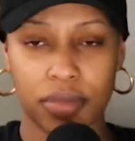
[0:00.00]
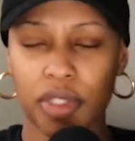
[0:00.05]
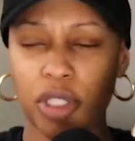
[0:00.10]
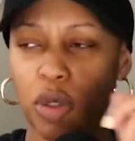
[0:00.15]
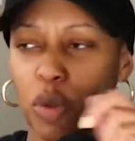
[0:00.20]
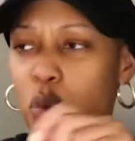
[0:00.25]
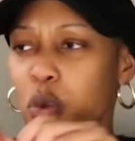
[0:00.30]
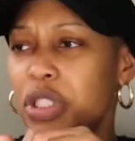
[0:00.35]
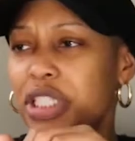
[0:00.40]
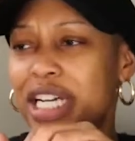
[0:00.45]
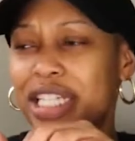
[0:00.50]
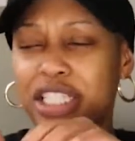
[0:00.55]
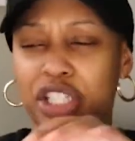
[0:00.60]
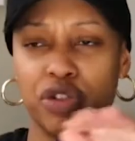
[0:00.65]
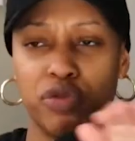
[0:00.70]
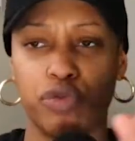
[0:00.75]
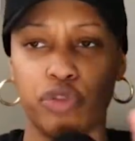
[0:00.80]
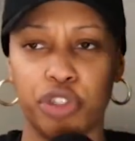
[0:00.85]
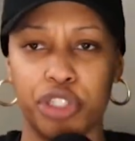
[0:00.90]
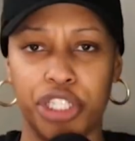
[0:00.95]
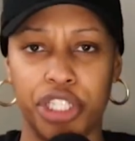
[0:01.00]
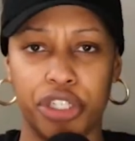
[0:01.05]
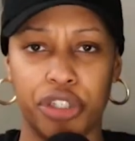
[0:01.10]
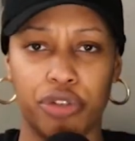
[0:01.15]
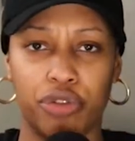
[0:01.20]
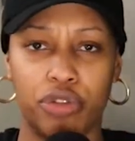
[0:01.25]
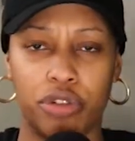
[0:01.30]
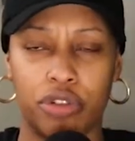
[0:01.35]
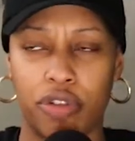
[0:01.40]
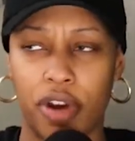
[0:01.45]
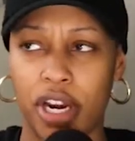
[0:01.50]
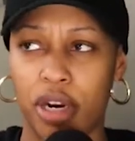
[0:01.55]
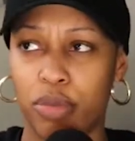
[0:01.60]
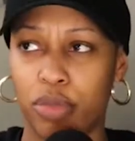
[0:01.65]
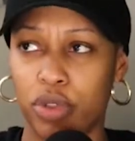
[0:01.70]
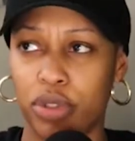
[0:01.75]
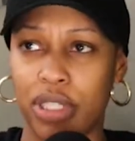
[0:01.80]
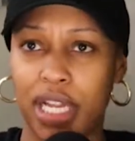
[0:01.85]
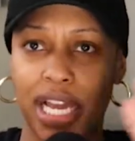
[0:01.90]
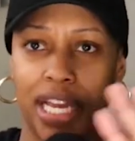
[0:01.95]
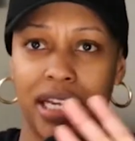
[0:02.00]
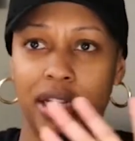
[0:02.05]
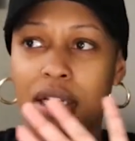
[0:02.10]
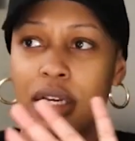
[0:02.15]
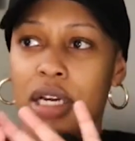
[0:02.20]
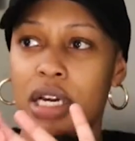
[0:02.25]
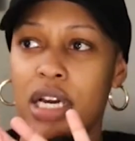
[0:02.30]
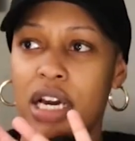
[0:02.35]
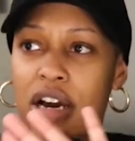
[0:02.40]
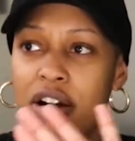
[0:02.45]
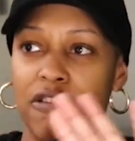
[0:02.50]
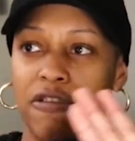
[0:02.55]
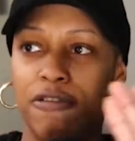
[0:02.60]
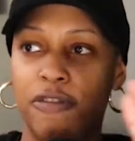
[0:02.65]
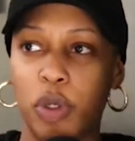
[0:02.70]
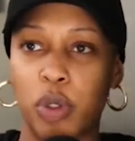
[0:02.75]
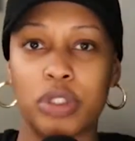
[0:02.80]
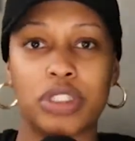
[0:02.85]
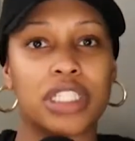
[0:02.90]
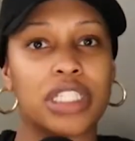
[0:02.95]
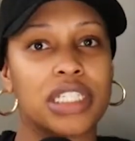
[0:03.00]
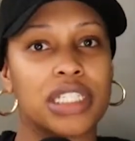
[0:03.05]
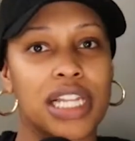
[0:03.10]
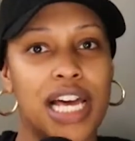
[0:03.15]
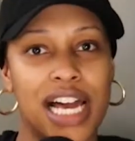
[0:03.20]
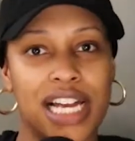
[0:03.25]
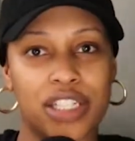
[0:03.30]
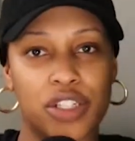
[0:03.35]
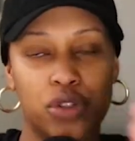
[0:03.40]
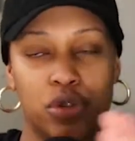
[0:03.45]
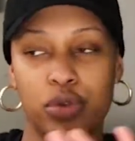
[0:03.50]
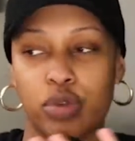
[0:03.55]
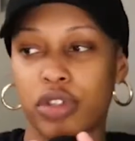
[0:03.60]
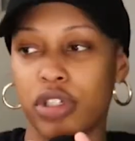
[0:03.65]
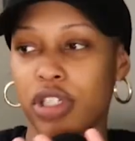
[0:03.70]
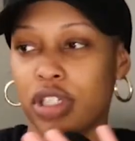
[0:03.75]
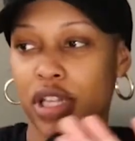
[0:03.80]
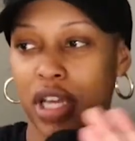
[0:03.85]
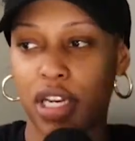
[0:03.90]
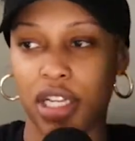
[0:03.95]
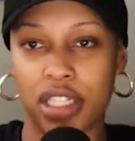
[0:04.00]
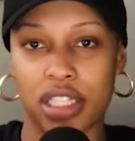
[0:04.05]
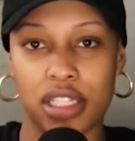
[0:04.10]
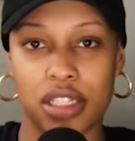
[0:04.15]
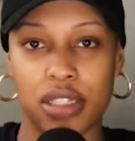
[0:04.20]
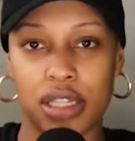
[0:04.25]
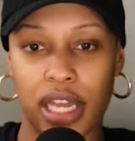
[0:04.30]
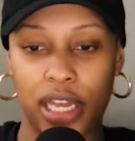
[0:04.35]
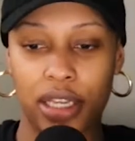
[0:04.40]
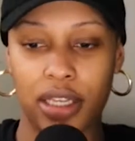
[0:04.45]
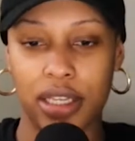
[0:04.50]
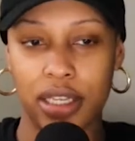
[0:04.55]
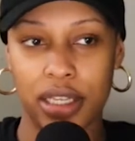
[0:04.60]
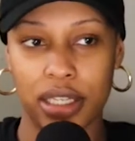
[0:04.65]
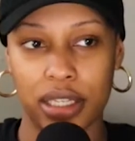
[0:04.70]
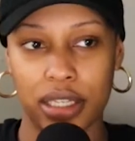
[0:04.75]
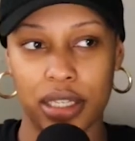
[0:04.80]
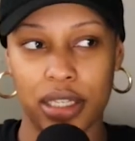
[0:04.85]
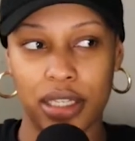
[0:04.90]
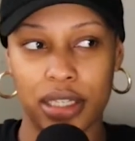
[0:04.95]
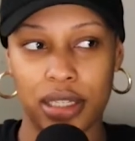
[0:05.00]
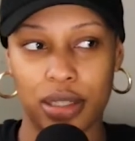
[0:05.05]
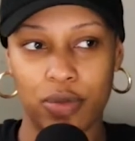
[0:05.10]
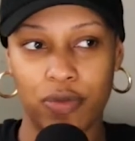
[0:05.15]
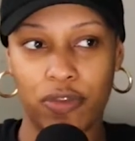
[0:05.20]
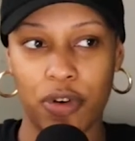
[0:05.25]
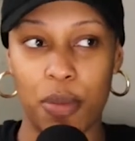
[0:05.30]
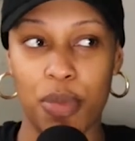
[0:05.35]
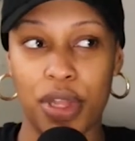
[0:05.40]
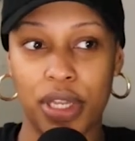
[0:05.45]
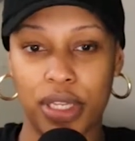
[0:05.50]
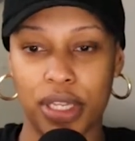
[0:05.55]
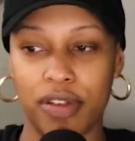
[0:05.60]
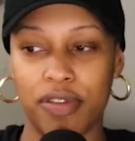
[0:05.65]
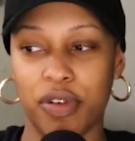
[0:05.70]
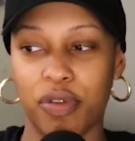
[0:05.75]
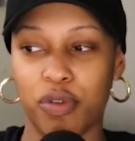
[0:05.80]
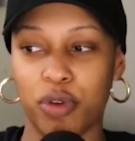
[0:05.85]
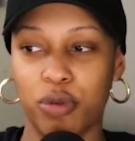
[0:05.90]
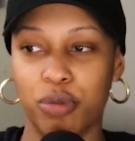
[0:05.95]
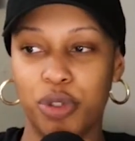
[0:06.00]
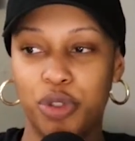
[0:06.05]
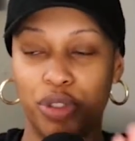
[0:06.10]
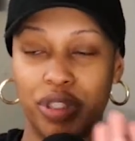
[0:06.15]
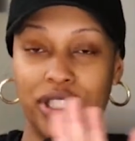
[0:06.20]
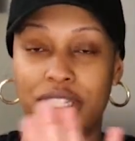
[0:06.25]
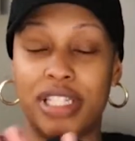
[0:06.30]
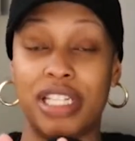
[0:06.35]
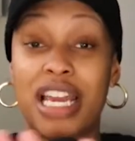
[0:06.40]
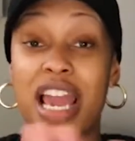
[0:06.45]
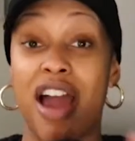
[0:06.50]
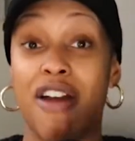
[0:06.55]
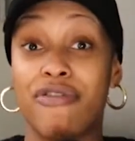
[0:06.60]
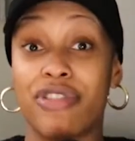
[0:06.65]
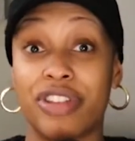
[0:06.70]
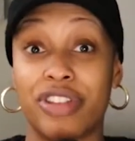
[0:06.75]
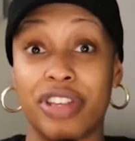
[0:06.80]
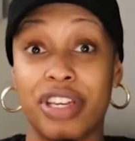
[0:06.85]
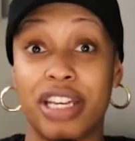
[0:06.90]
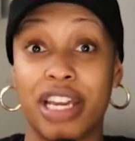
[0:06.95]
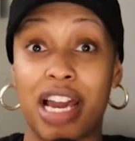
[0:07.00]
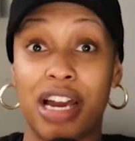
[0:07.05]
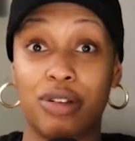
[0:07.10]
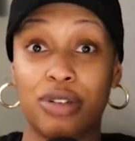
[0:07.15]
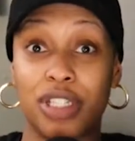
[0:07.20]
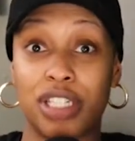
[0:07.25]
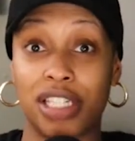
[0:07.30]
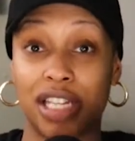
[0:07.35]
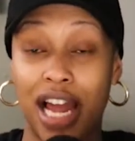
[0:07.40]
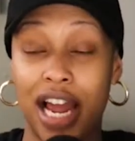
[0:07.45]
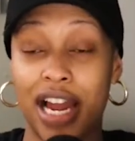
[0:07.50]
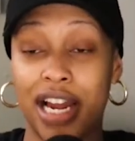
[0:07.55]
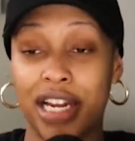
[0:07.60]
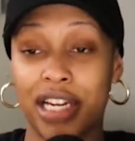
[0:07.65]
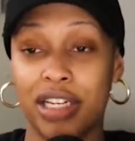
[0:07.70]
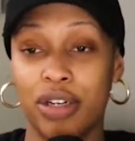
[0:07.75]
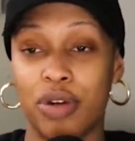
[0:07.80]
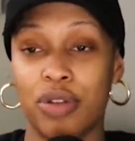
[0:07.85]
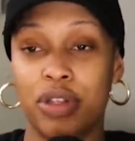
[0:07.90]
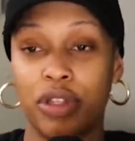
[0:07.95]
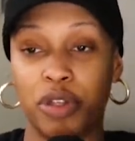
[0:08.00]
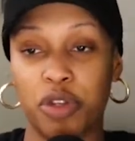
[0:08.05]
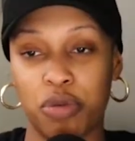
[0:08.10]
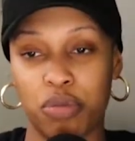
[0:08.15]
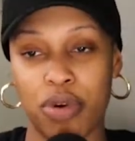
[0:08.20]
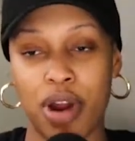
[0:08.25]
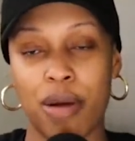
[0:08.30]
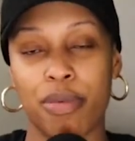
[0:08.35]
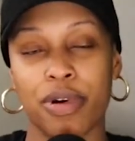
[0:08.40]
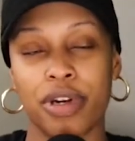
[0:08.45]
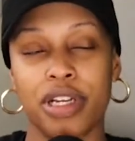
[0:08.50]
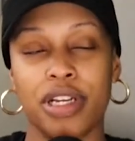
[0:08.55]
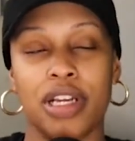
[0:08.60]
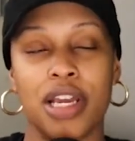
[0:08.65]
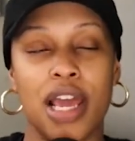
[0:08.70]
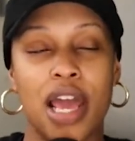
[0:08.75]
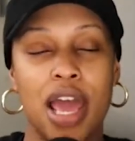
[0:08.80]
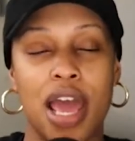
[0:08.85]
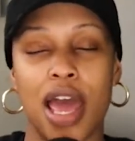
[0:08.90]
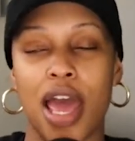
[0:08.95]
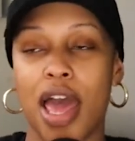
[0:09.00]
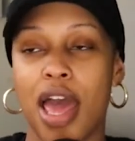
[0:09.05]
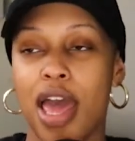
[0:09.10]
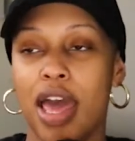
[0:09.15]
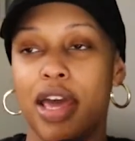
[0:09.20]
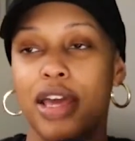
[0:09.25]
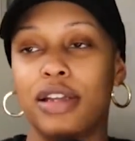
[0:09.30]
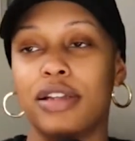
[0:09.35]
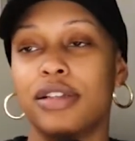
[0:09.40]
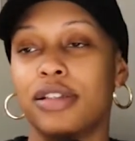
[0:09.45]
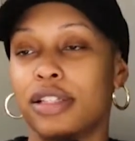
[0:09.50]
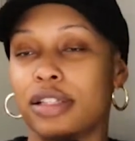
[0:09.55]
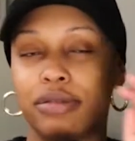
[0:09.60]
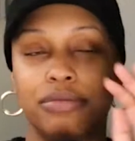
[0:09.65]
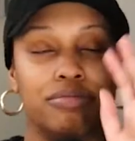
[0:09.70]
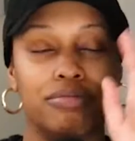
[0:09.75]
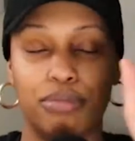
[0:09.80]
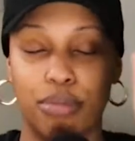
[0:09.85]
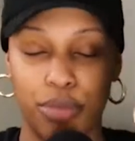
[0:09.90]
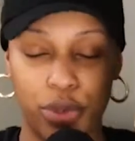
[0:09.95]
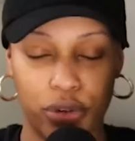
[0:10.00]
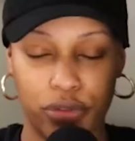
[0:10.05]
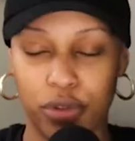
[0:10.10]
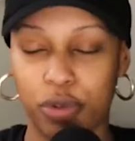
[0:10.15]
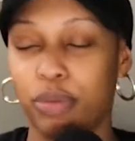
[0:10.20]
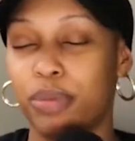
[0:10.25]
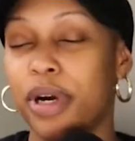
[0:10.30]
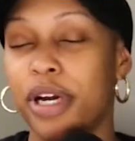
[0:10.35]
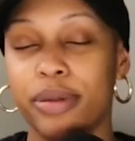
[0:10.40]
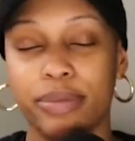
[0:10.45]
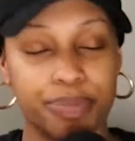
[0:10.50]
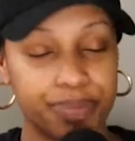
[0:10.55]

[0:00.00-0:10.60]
which had these really incredible, folding glass doors that from the living room, you could see everything outside on the little property, and beautiful. But